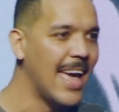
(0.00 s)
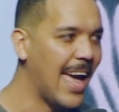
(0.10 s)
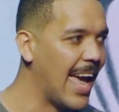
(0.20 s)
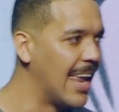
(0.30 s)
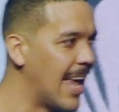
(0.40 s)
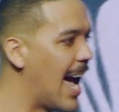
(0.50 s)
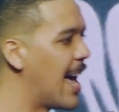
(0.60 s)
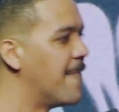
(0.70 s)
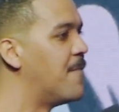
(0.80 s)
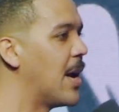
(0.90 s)
And I had
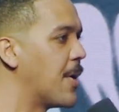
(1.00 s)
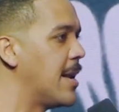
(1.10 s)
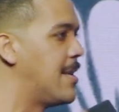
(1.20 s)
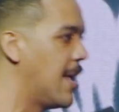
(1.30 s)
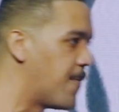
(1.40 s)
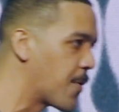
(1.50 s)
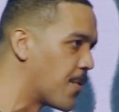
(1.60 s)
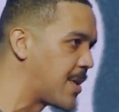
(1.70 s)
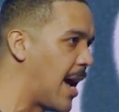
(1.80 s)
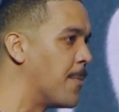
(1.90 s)
a very
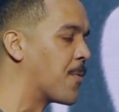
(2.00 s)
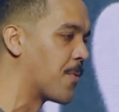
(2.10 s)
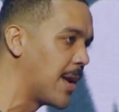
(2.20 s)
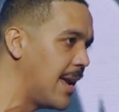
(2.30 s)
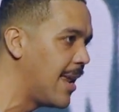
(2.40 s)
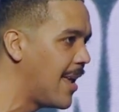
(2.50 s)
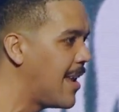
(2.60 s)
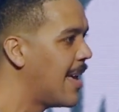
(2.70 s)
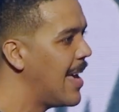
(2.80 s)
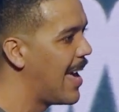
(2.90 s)
difficult time reading.